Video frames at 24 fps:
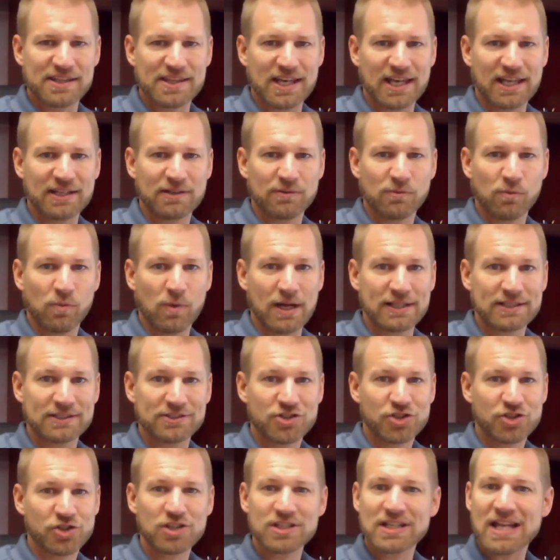that what
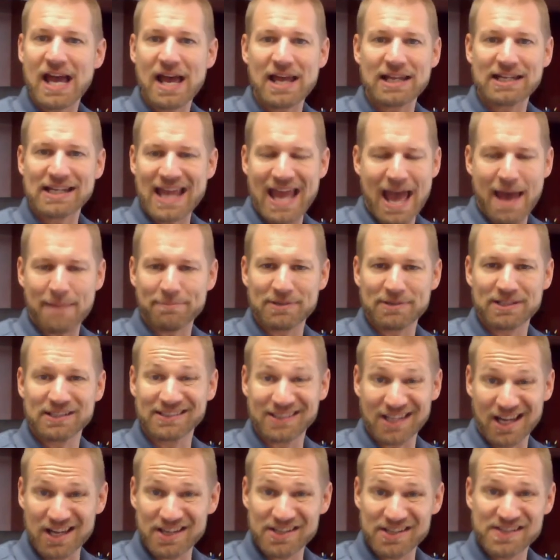should not happen
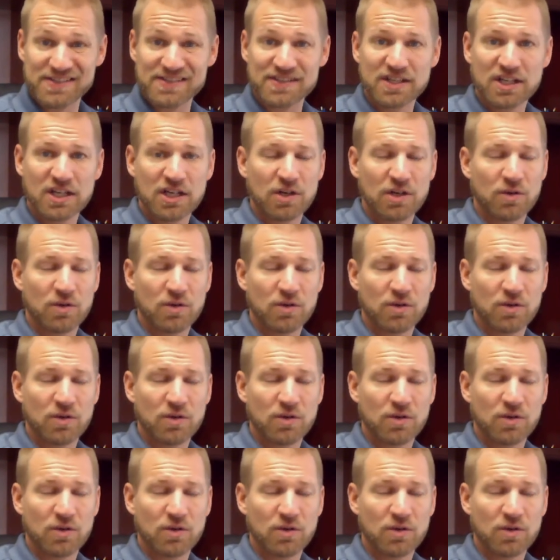does.